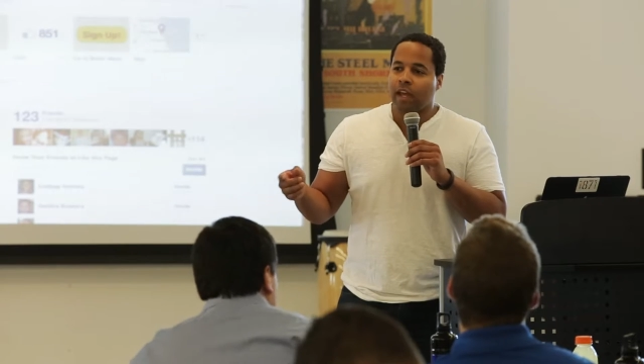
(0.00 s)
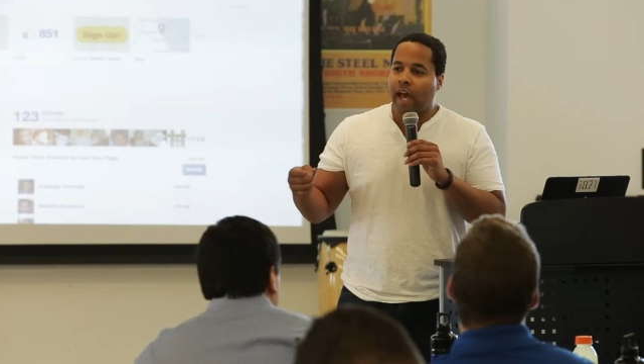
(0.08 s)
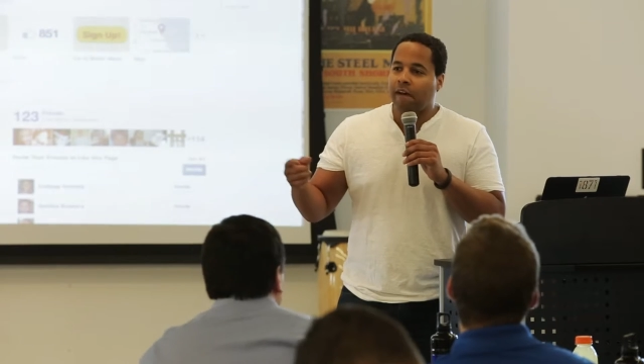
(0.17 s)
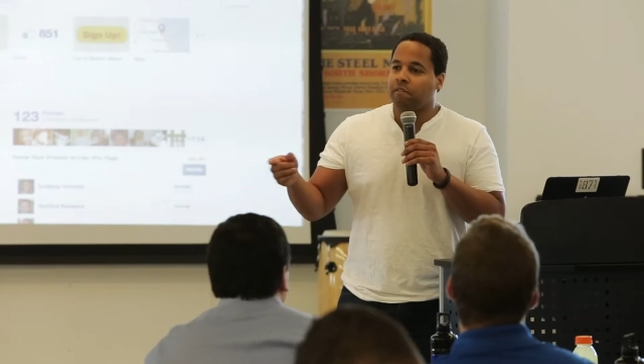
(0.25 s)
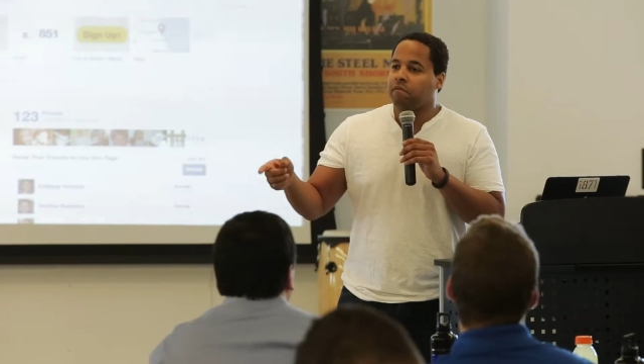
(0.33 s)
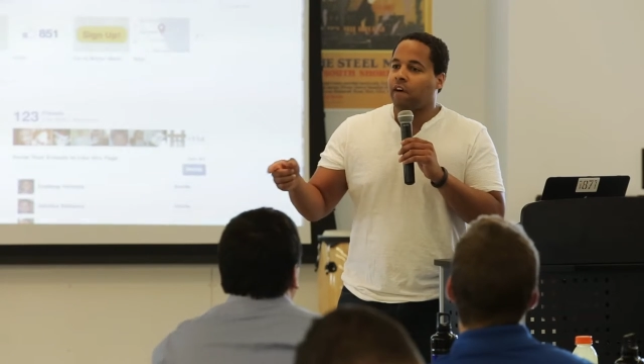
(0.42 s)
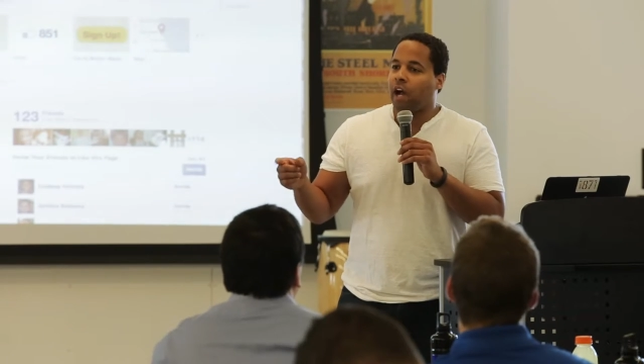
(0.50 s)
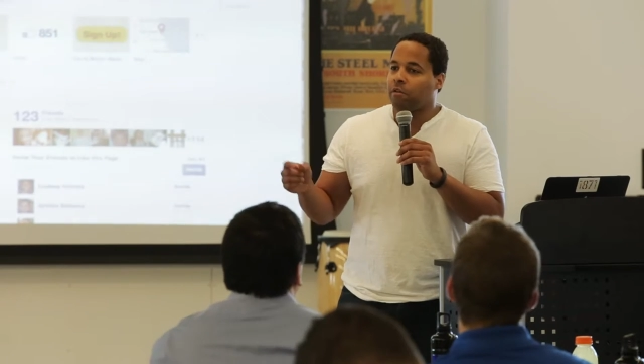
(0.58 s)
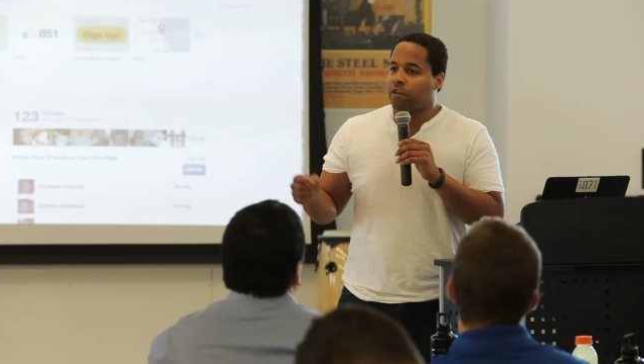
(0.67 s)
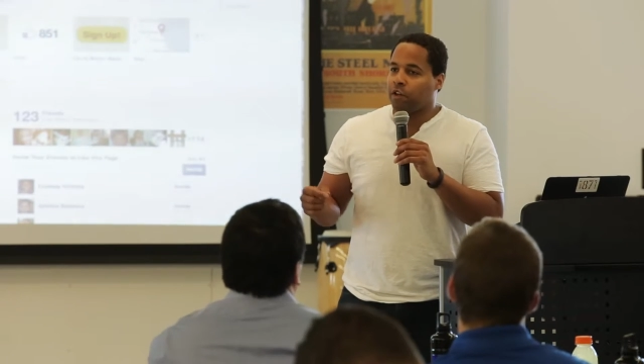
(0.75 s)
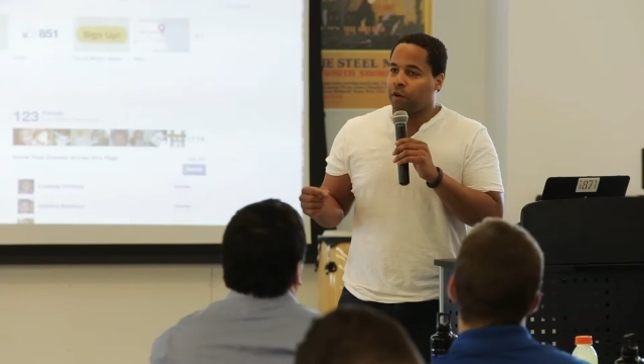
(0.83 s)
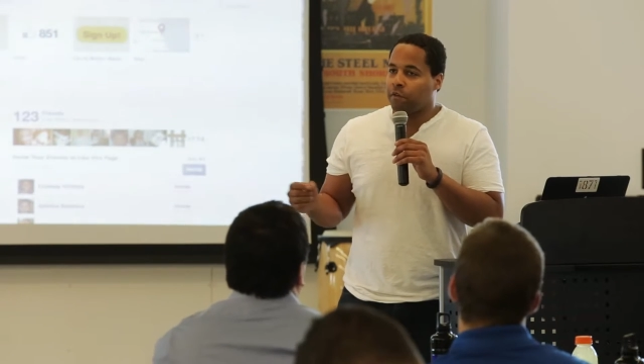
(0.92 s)
have a
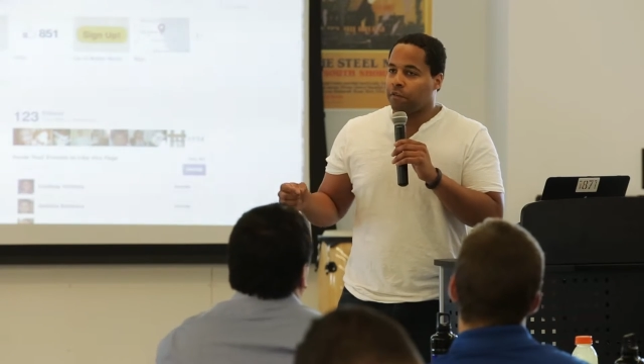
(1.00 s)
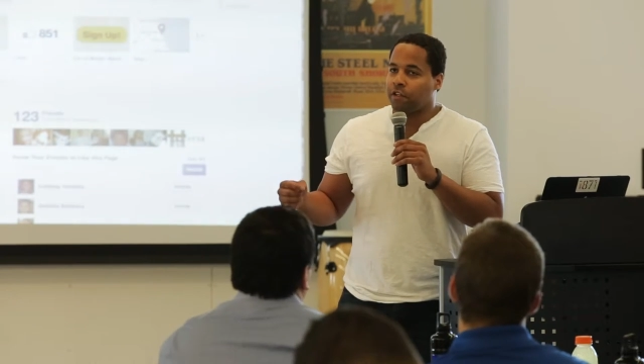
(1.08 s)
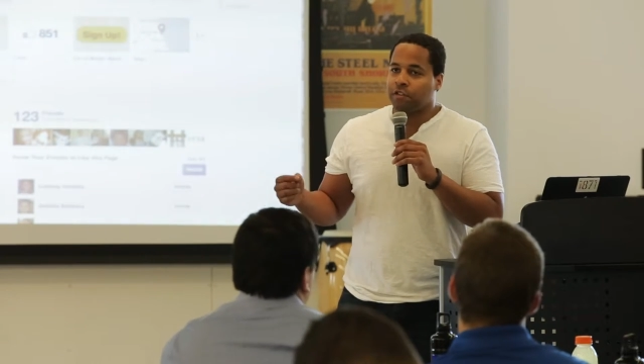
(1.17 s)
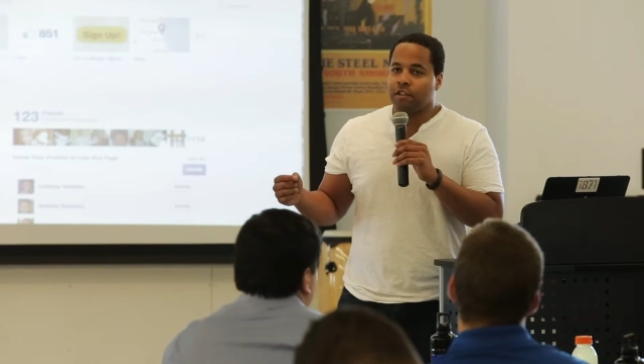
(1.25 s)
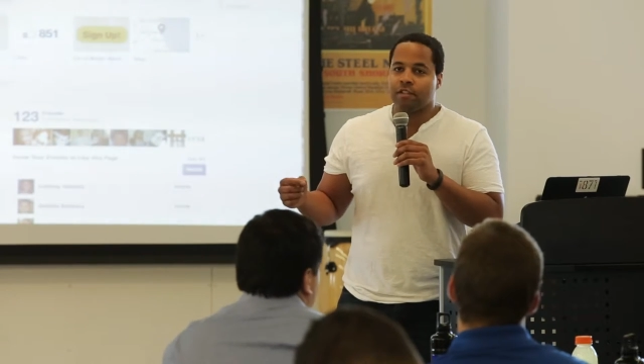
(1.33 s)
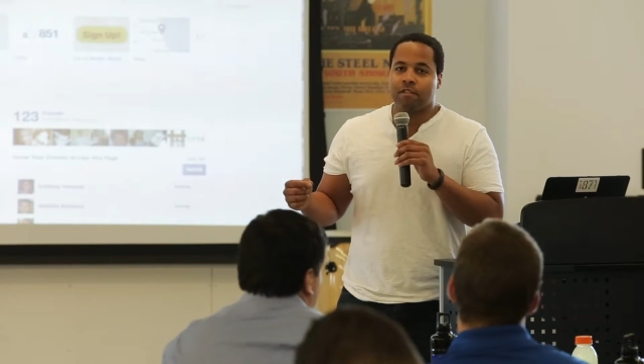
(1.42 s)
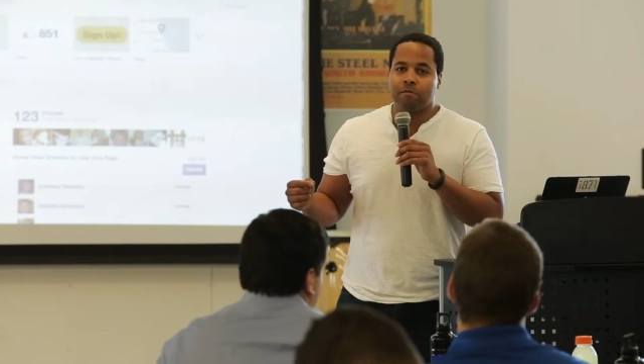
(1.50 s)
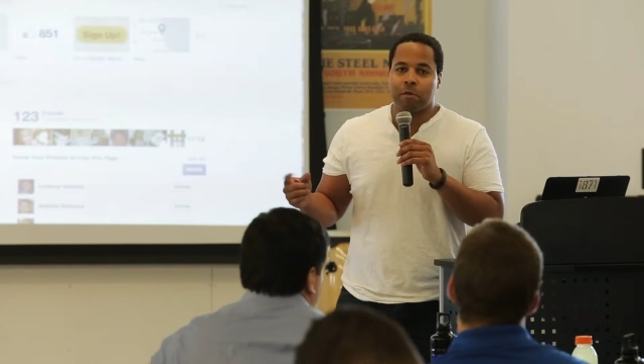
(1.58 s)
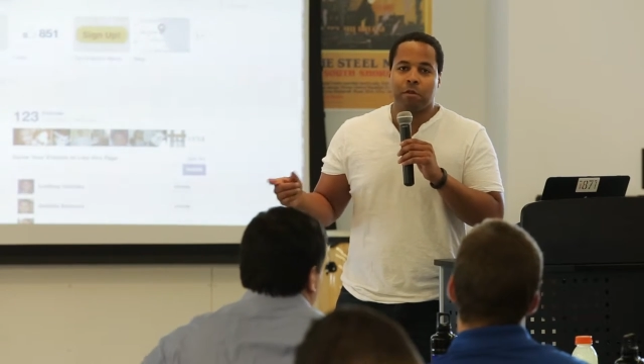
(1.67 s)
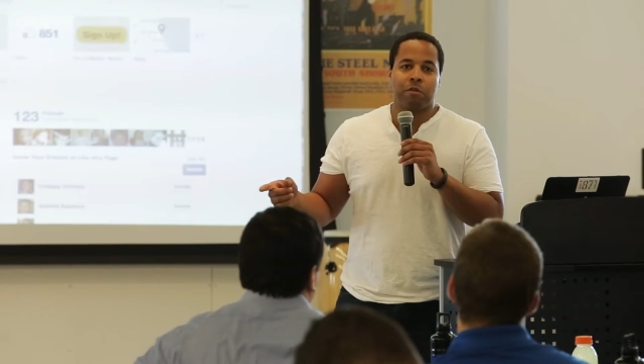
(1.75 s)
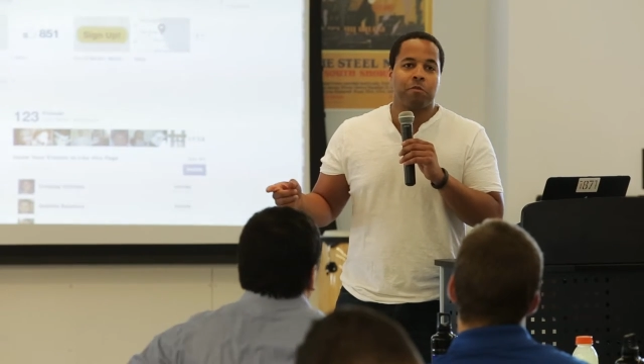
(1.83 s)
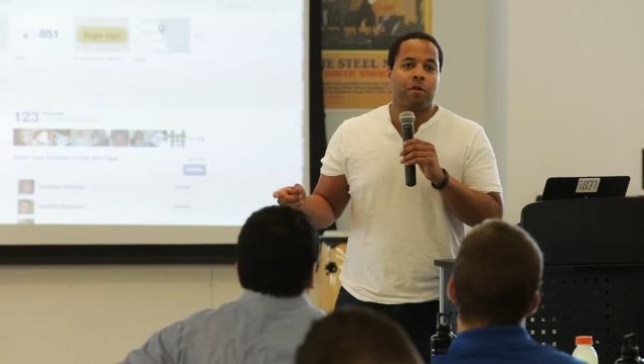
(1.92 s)
viral coefficient
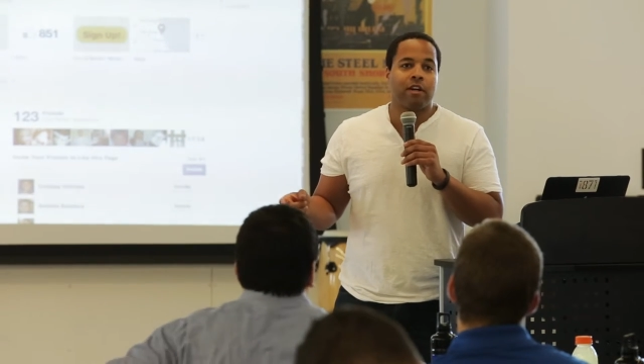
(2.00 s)
more than